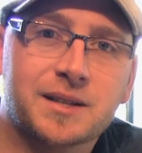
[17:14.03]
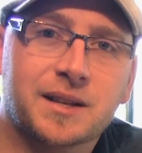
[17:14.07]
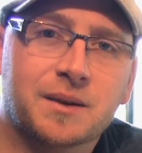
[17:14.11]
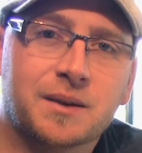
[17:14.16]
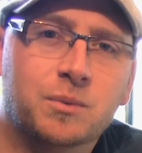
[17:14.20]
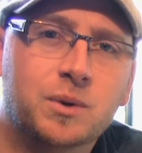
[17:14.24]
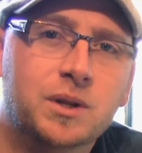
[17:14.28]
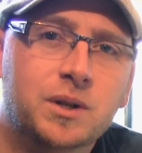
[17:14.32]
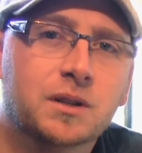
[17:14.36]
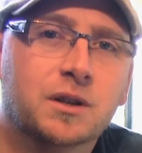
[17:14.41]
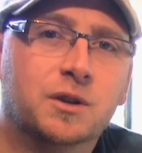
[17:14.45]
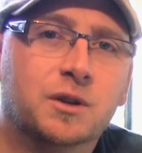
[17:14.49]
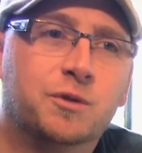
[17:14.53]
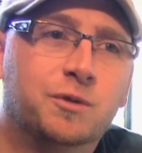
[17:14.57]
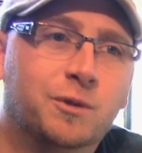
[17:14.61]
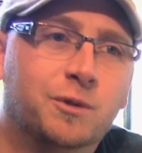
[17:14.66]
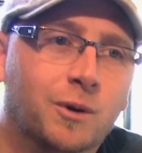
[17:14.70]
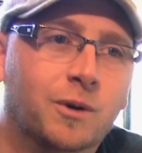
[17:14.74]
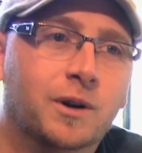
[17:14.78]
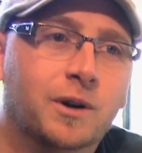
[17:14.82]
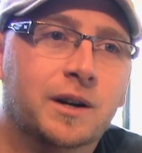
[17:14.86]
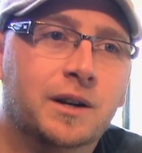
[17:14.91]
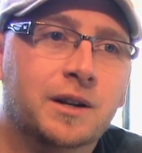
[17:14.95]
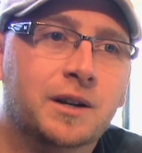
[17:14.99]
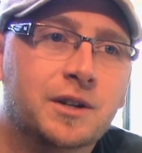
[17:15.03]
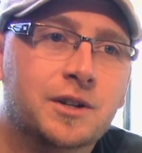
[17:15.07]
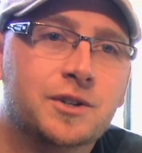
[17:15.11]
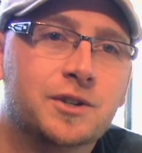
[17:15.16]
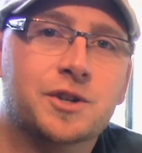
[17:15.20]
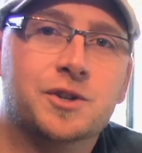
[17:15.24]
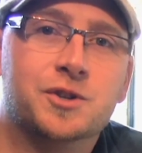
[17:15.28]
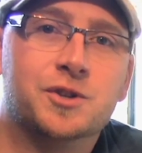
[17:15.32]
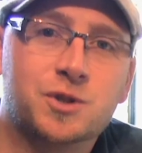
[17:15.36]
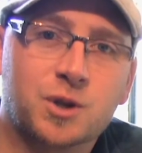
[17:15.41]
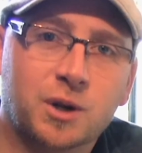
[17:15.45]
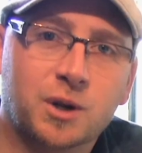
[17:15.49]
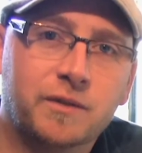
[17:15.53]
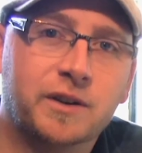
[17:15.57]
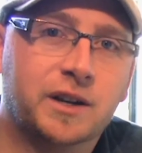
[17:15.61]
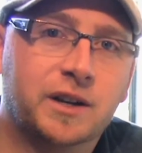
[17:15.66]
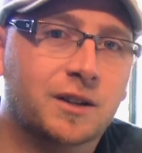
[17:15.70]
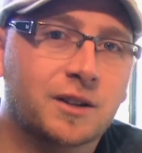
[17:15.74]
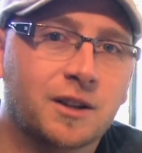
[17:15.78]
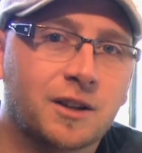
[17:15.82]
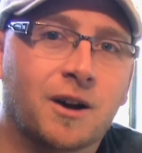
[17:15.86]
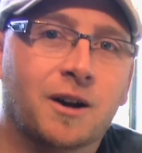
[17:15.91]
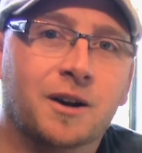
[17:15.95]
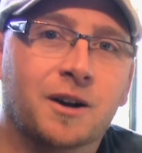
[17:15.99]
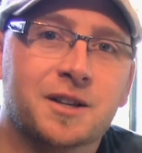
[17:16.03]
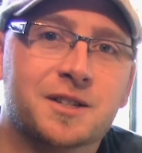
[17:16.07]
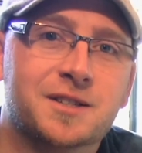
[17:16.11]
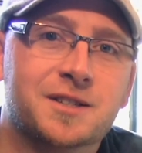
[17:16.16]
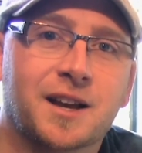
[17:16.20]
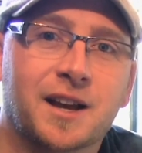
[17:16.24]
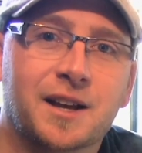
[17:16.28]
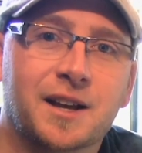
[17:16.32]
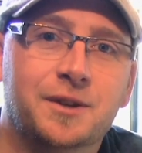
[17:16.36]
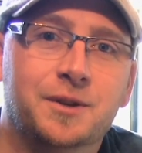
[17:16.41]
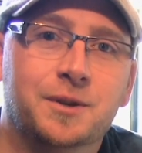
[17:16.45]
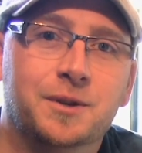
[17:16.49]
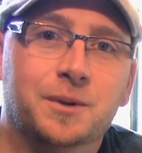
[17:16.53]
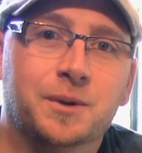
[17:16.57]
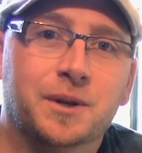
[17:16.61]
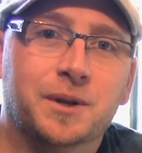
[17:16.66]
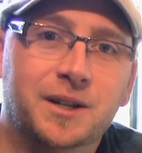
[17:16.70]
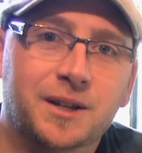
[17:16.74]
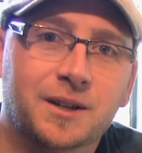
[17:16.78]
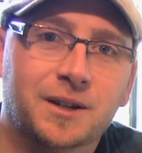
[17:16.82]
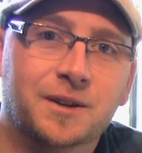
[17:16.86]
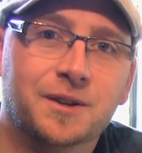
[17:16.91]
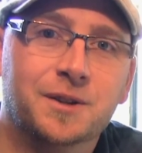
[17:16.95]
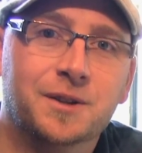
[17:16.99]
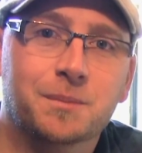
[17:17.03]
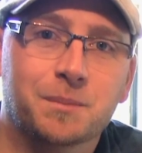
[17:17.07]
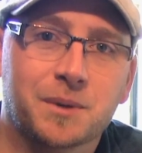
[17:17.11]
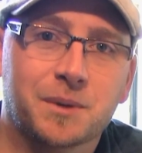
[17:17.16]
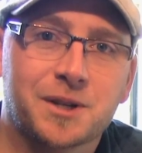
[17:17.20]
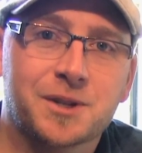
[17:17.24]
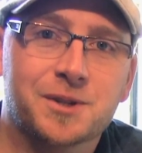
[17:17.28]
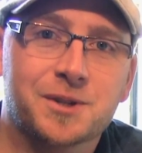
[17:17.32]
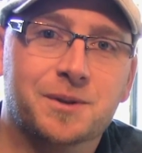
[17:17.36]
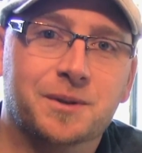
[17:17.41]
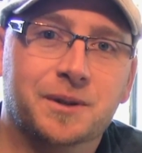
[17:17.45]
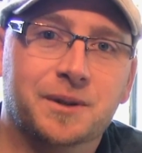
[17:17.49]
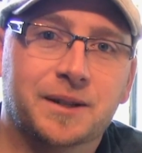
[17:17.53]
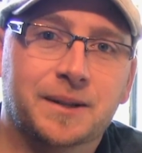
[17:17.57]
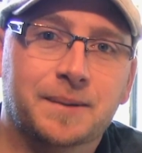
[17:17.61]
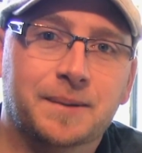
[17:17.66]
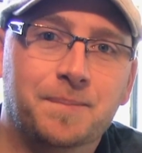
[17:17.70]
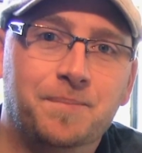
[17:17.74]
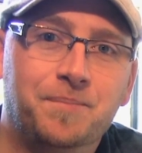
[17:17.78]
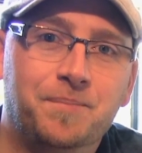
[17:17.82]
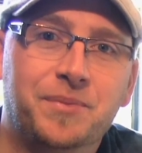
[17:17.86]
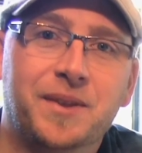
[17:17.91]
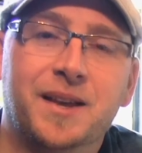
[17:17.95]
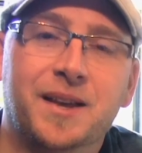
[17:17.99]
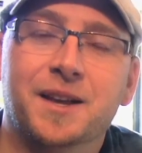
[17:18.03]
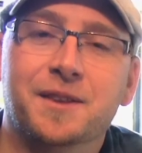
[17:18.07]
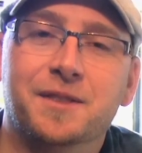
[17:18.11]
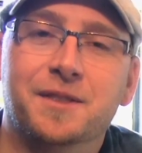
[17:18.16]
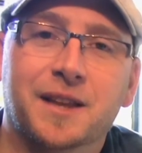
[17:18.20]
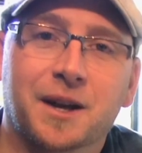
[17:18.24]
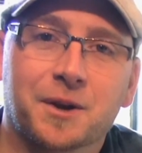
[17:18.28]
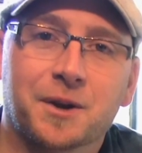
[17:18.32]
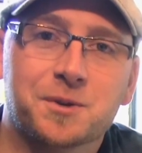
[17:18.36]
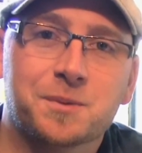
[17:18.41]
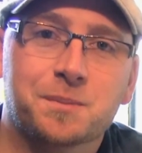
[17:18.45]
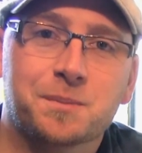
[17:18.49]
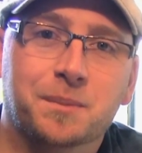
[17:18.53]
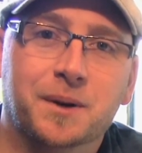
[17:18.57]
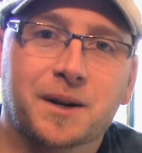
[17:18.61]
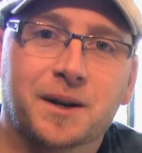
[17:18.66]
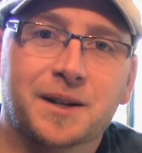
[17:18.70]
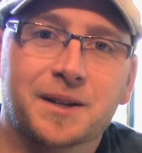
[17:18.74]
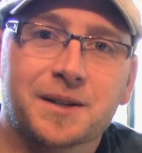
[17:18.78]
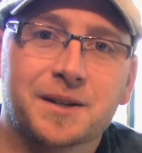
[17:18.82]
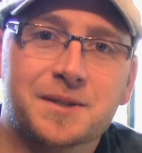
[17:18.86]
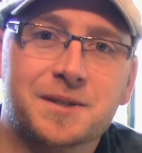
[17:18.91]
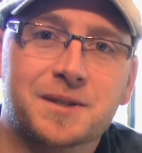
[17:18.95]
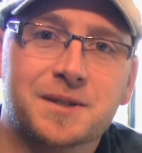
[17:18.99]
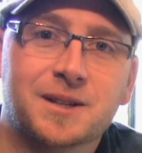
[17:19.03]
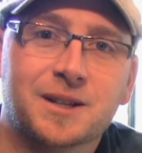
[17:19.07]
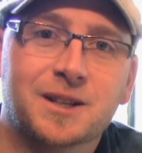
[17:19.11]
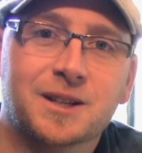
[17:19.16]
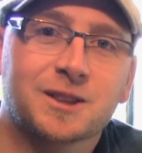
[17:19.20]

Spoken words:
And we look forward to serving alongside you here at the ministry at Thousand Pines.